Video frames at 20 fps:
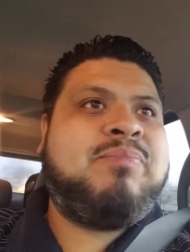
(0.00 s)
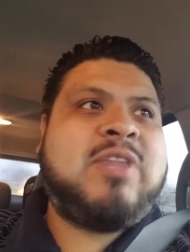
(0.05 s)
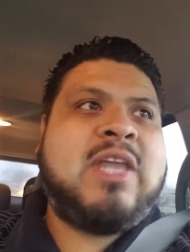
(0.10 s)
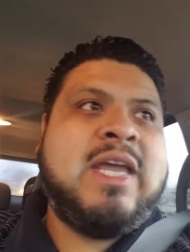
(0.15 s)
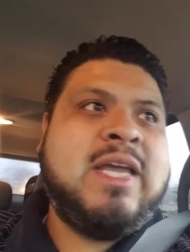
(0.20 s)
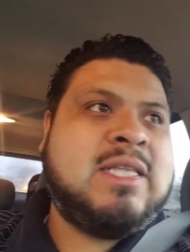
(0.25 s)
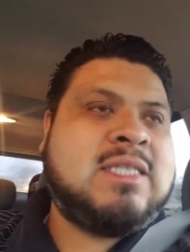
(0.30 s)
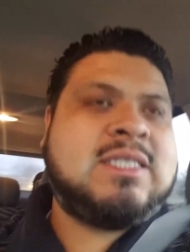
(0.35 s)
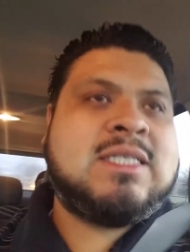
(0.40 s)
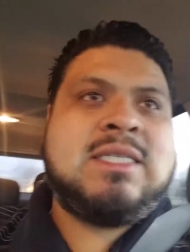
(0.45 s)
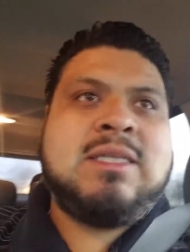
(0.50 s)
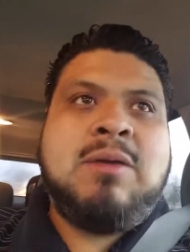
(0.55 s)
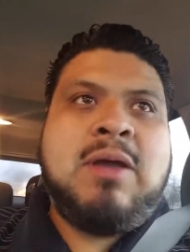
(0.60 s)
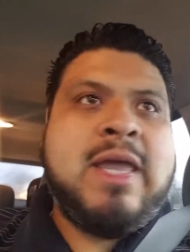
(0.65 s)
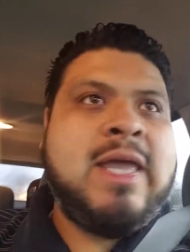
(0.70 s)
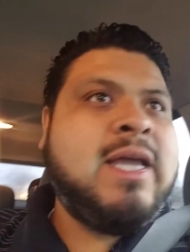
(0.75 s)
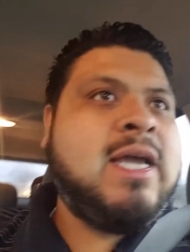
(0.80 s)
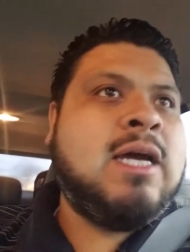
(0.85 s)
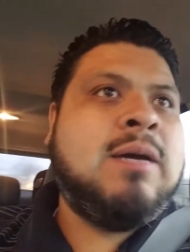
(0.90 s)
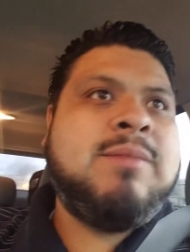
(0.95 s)
It's
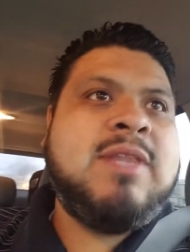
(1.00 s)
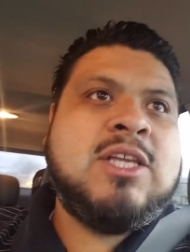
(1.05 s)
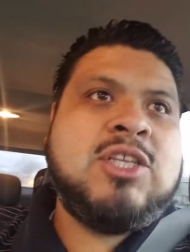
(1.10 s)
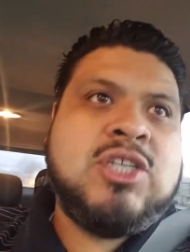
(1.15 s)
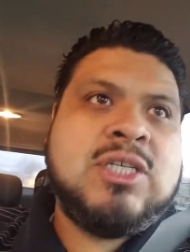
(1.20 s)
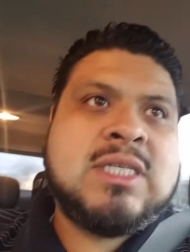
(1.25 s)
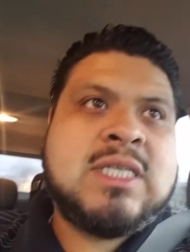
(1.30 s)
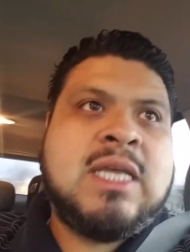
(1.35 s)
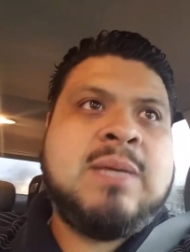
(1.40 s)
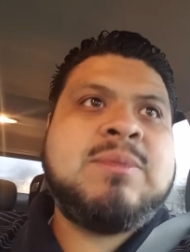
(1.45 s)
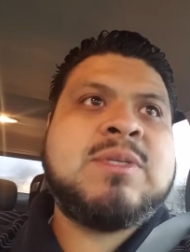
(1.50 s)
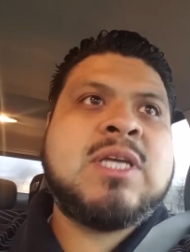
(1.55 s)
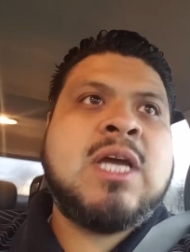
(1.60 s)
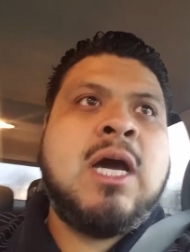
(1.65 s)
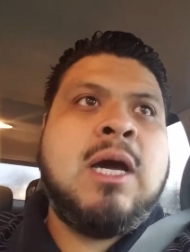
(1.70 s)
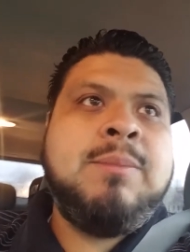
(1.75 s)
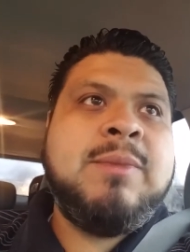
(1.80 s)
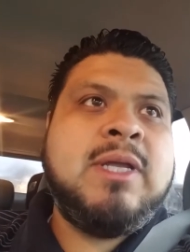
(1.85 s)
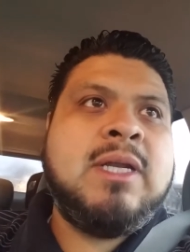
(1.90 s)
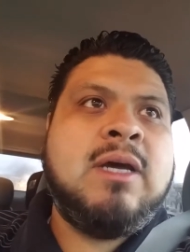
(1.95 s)
income that just keeps
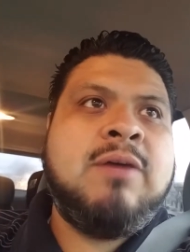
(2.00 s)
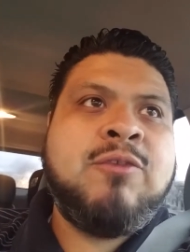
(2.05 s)
coming.